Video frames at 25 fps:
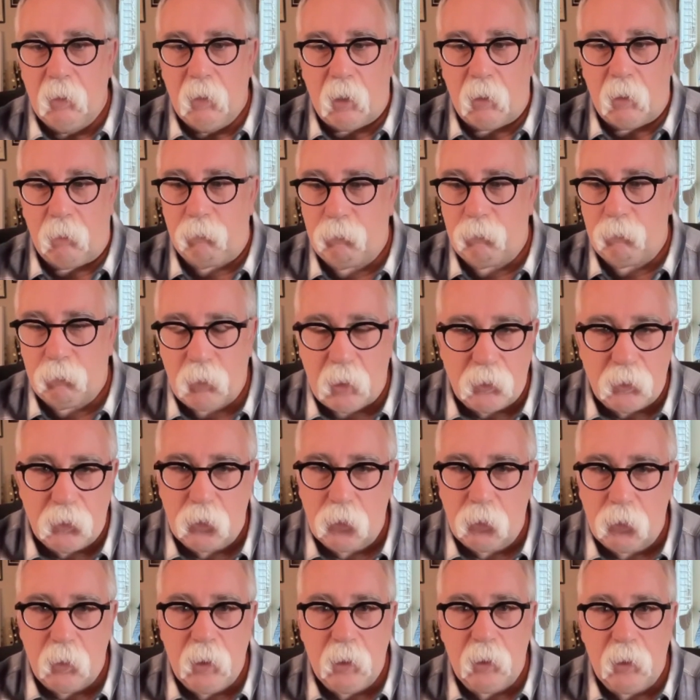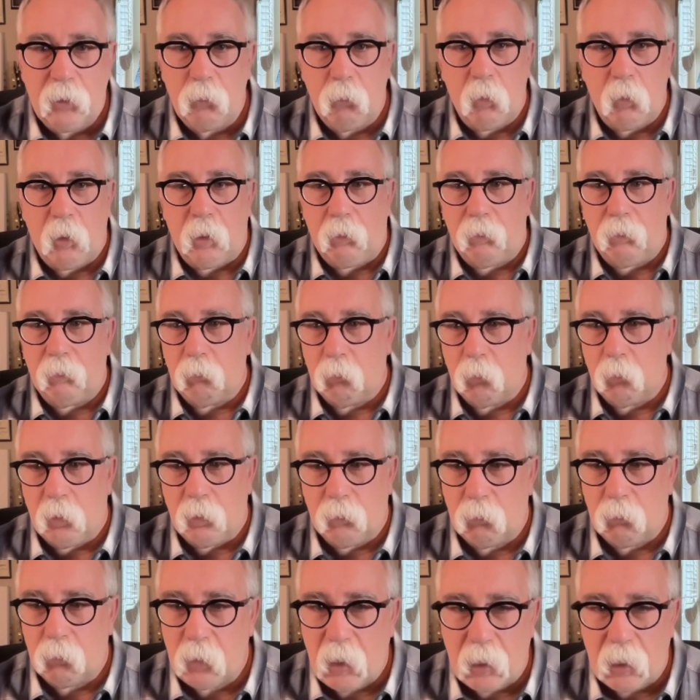are frustrated with
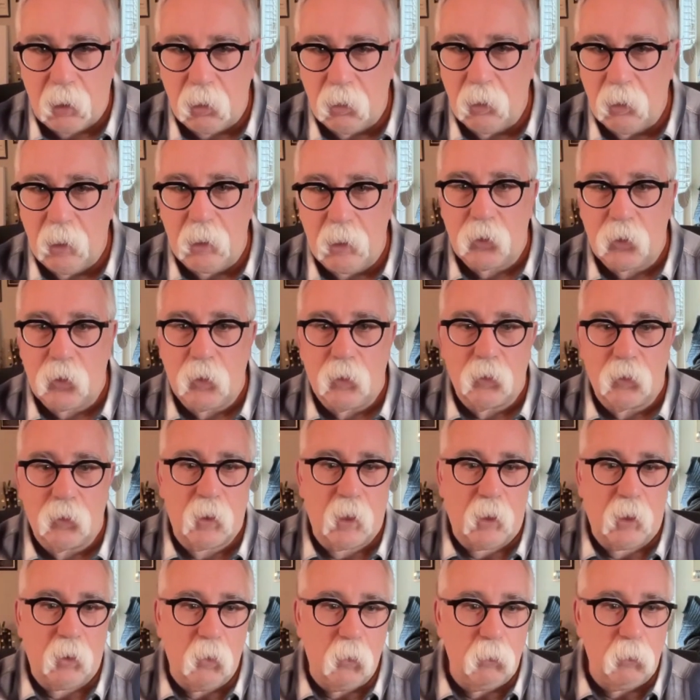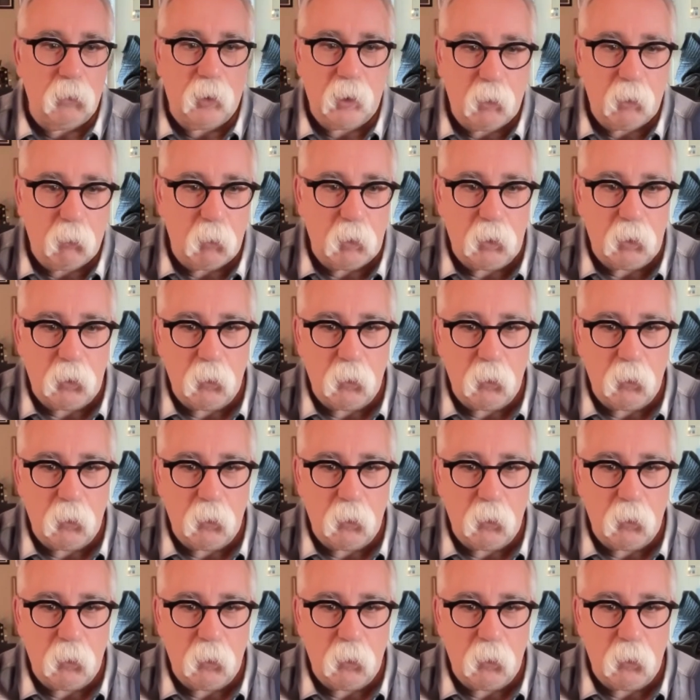with regulations they don't think we